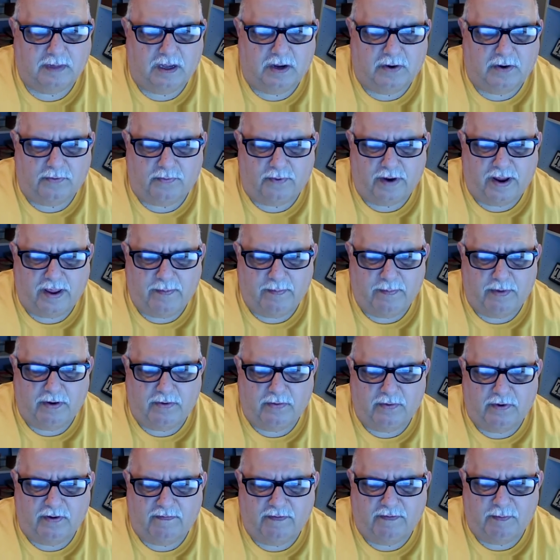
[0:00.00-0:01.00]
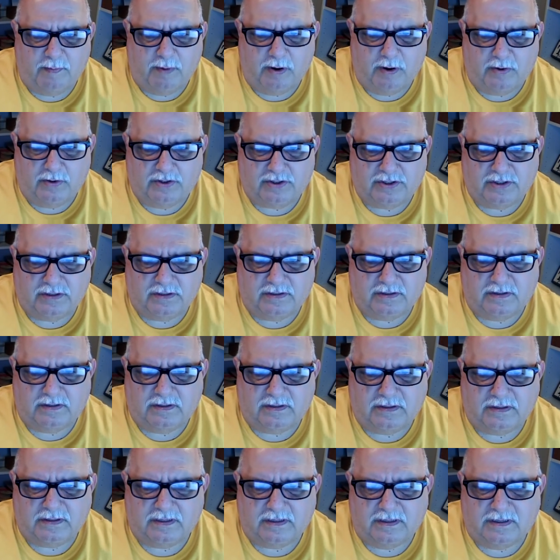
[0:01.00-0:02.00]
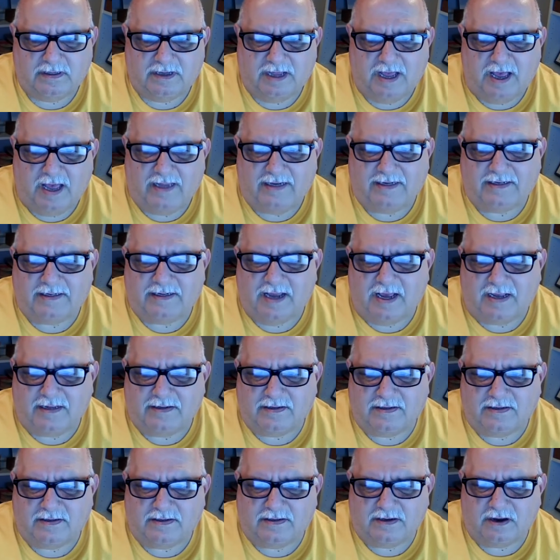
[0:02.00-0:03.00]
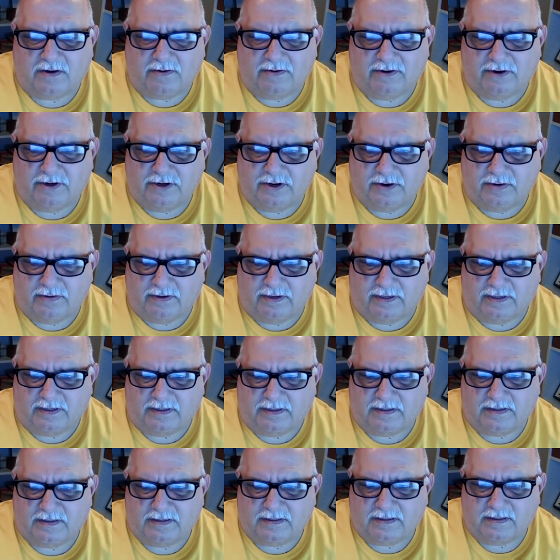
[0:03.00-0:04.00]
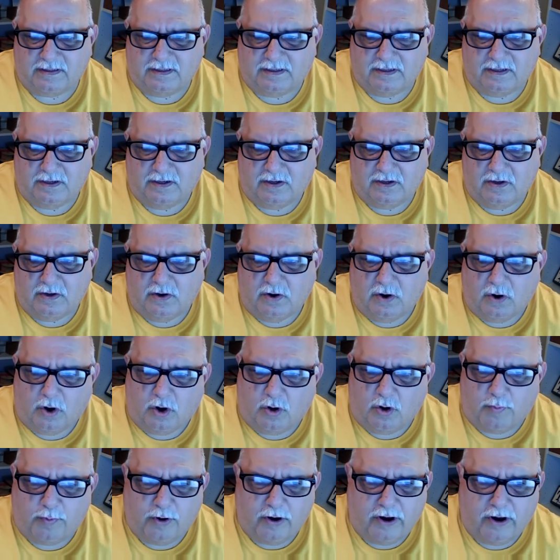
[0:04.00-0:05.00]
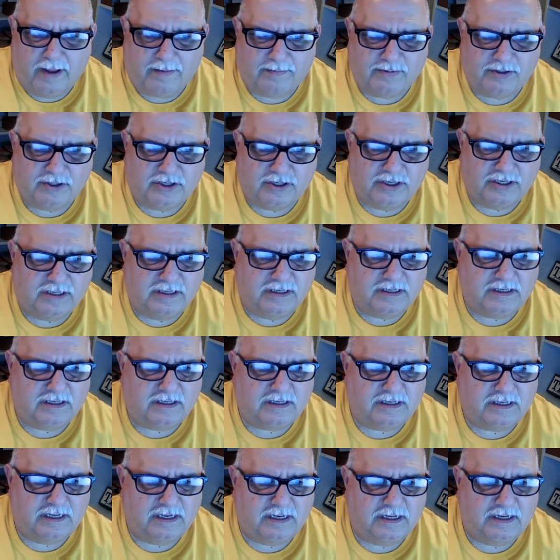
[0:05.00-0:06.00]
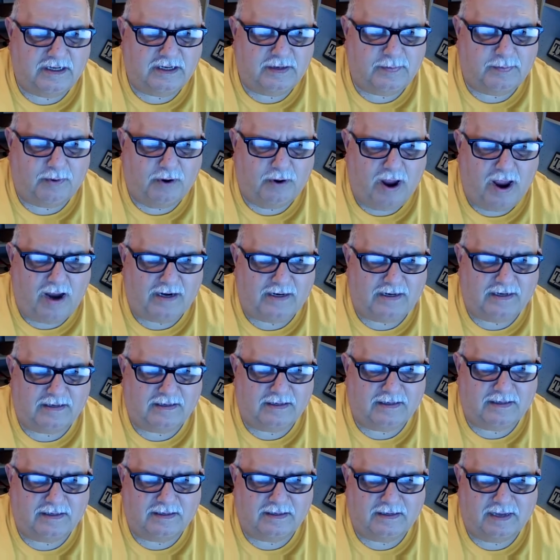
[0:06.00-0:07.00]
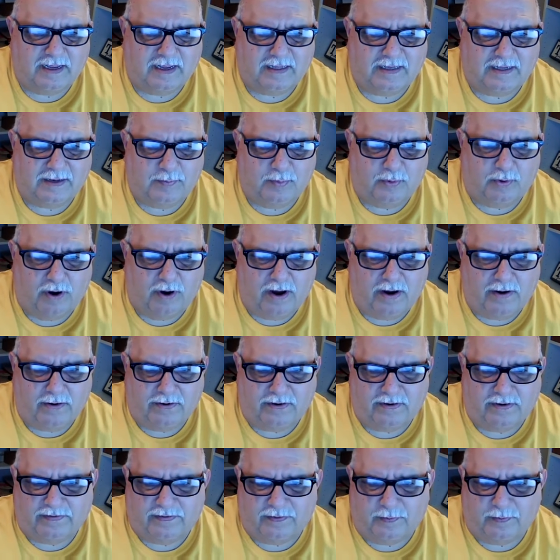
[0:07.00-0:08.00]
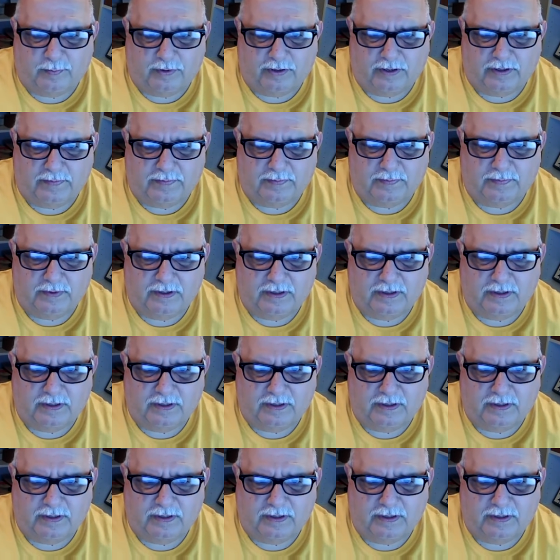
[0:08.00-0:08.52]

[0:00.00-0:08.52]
a rainbow of emotions and tests our endurance. Or perhaps Jesus needed to practice his daily prayer discipline.